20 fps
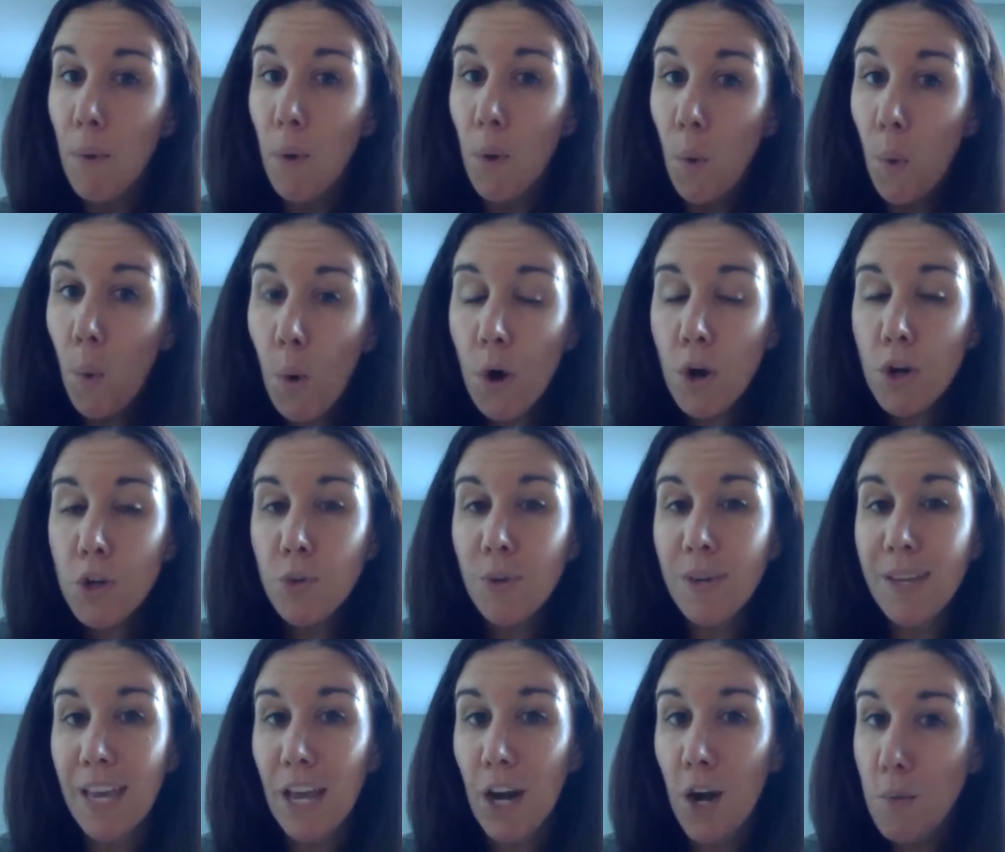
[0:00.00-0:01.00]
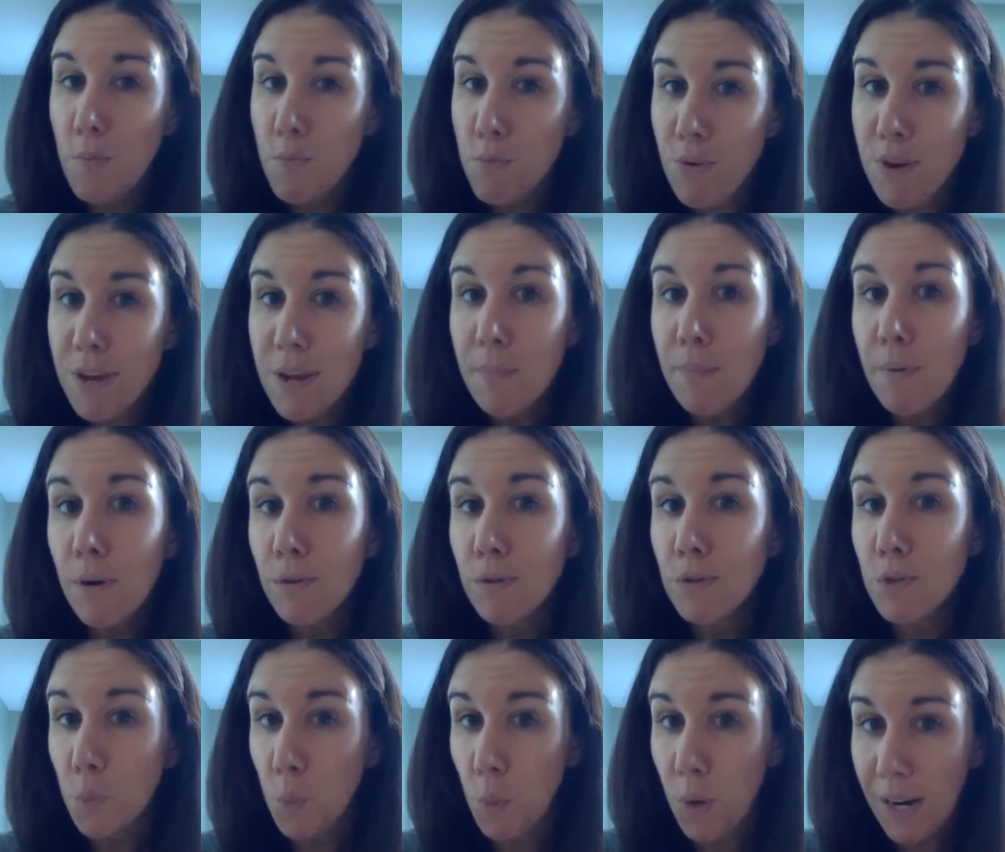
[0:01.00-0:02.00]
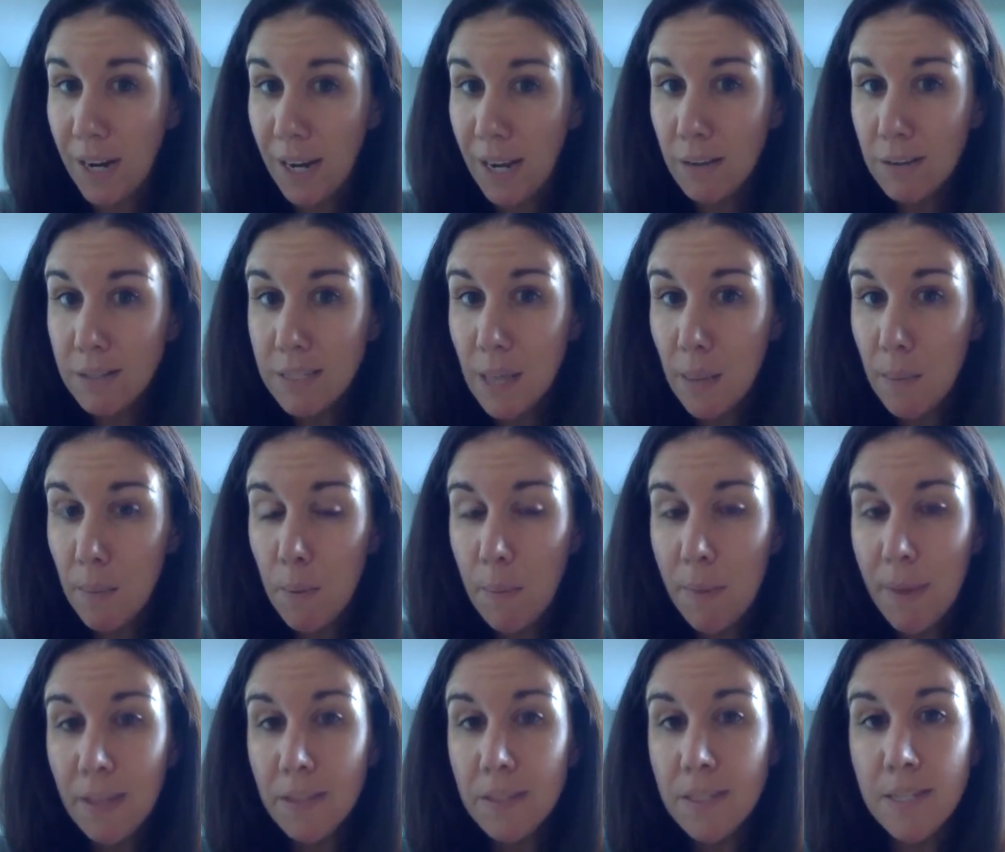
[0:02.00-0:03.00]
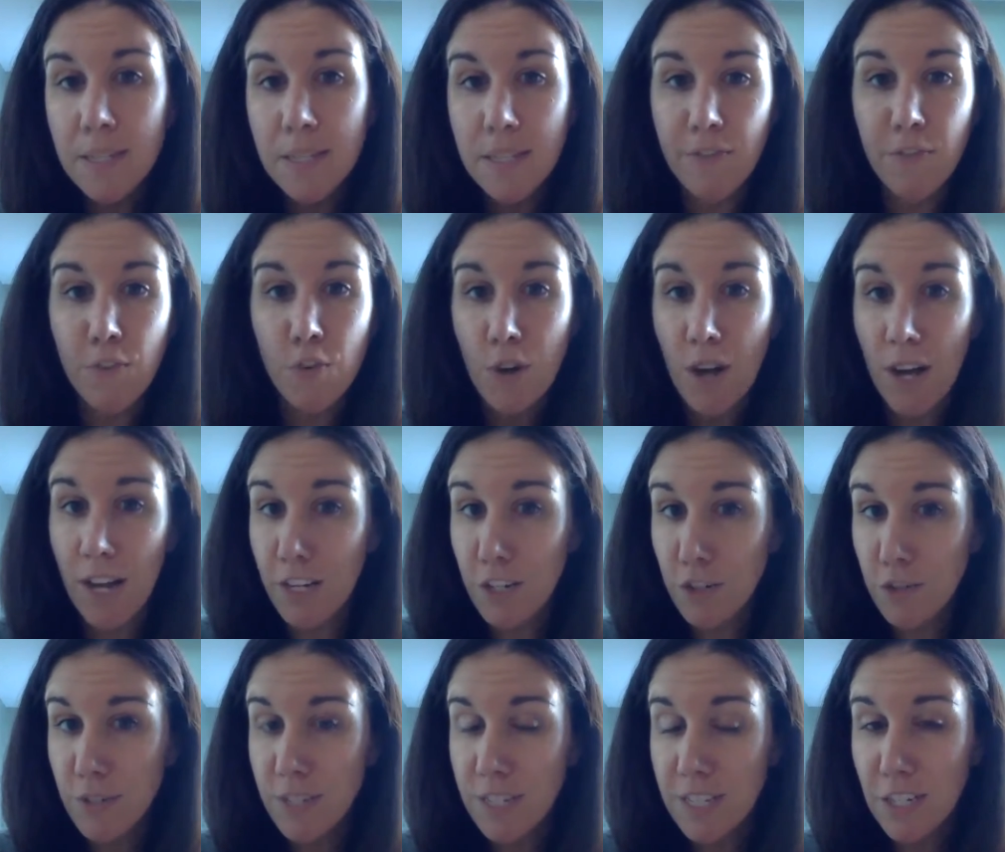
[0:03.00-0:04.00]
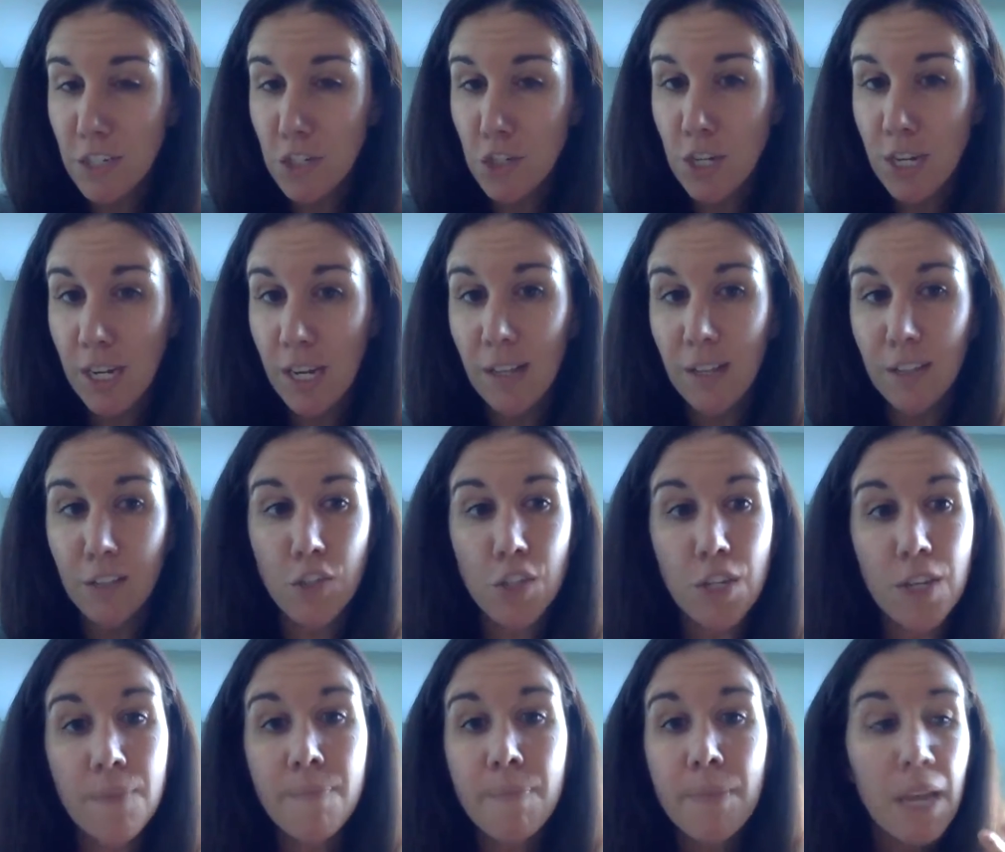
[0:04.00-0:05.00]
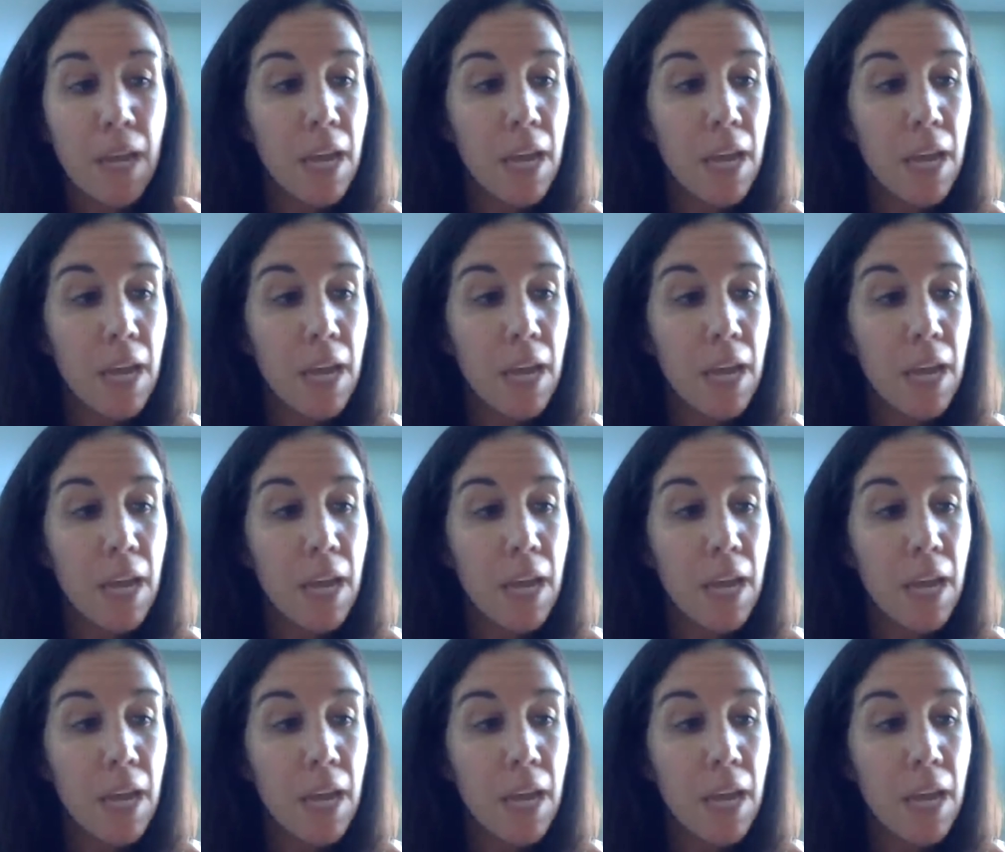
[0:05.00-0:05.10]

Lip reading: or you can get our pre and post workout supplements if you're not interested in Shakeology,